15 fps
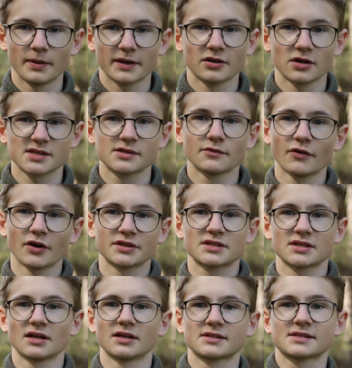because you
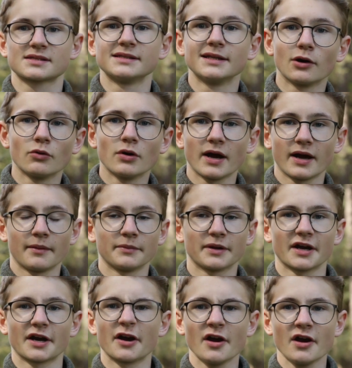want a slow
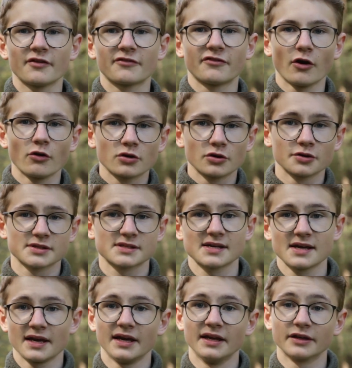focus
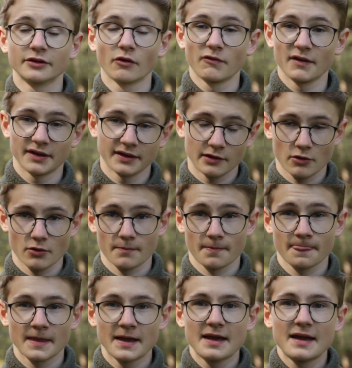in your video.
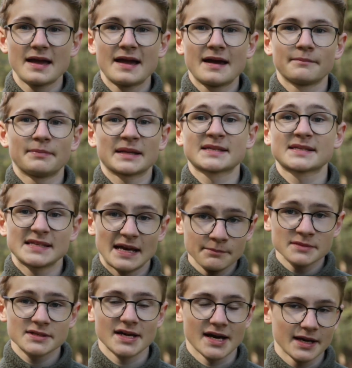But
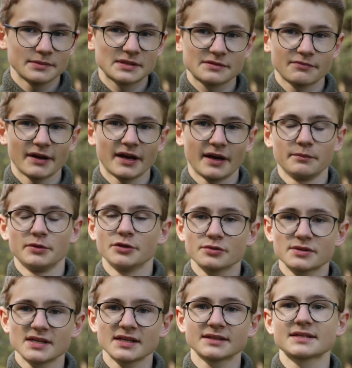sometimes when I'm
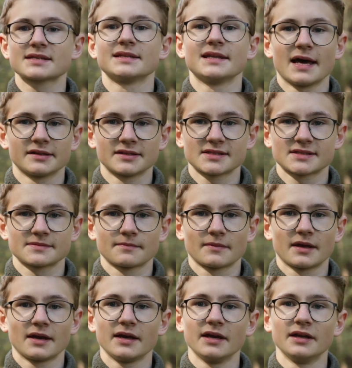using this lens
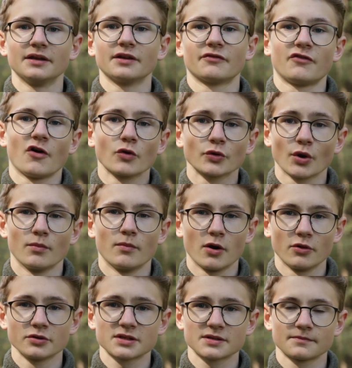in the photo
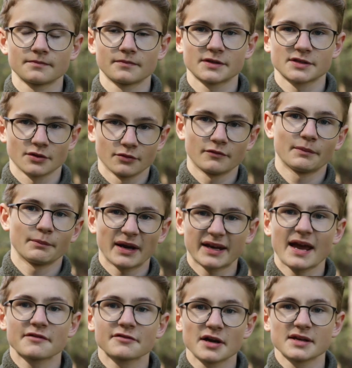mode, so when my
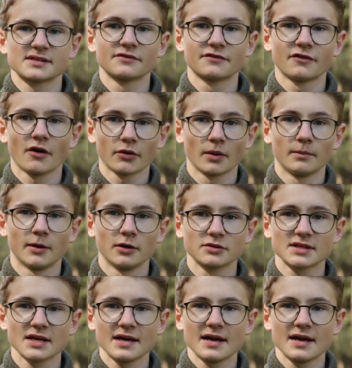camera is in the photo mode,